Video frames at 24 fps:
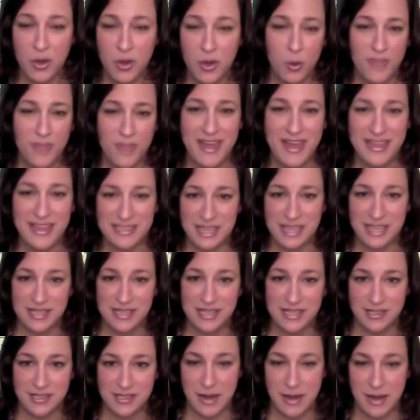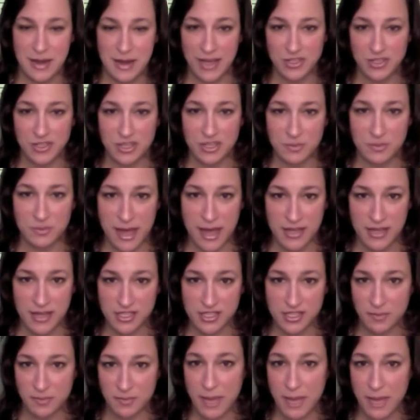What that does is it actually matches
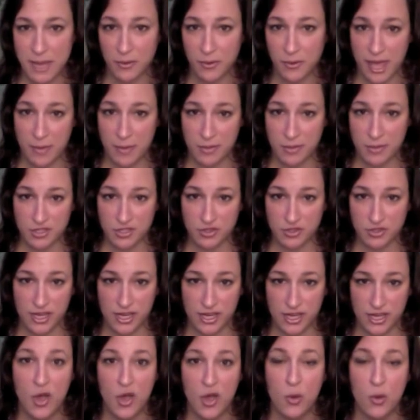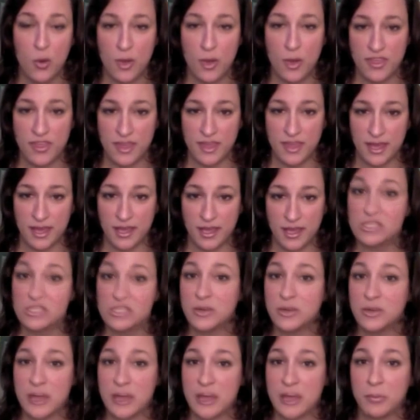the paper chemistry with the ink, so you
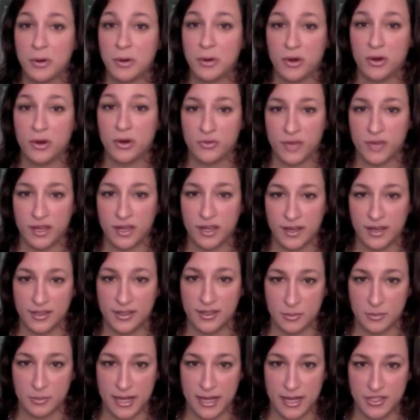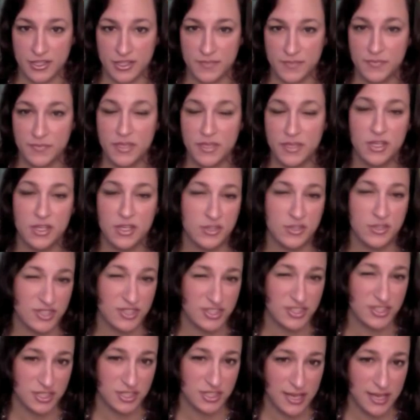get that perfect color match. So if you
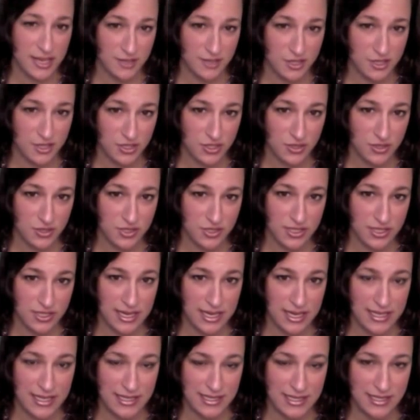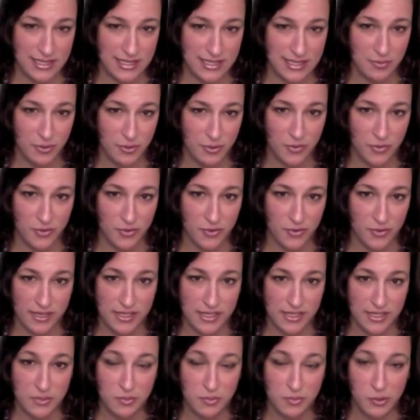start to have issues, that ICC profile
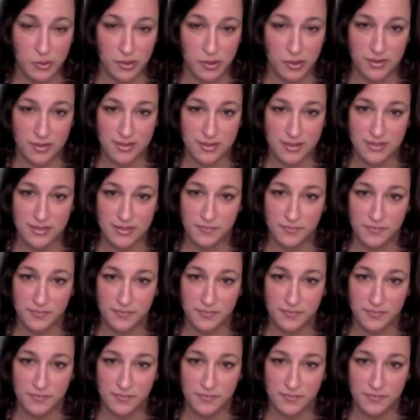is important.